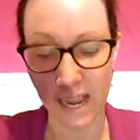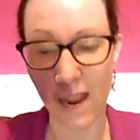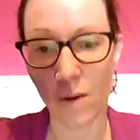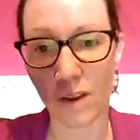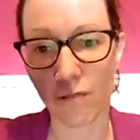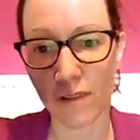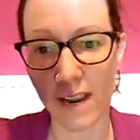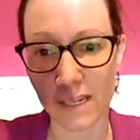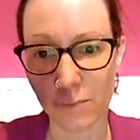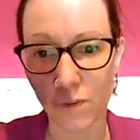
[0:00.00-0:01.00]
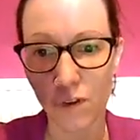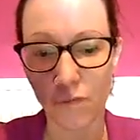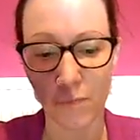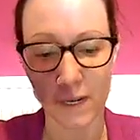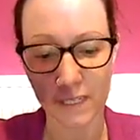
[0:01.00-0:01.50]
how it creates
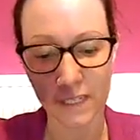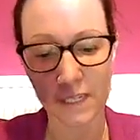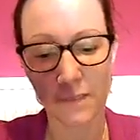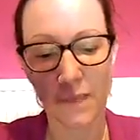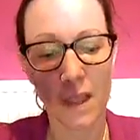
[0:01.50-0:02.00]
movement,